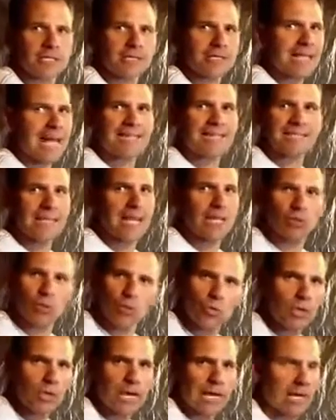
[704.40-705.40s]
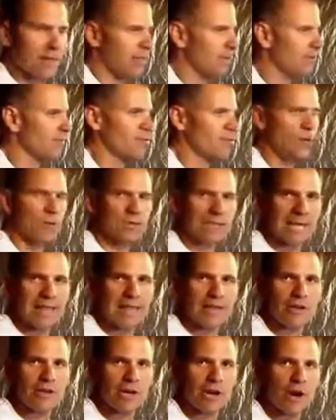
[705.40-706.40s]
that's not doing anything for you. If
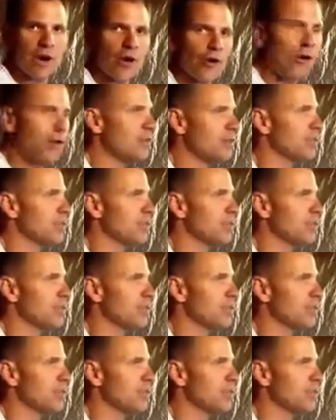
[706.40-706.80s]
anything, you're going to hurt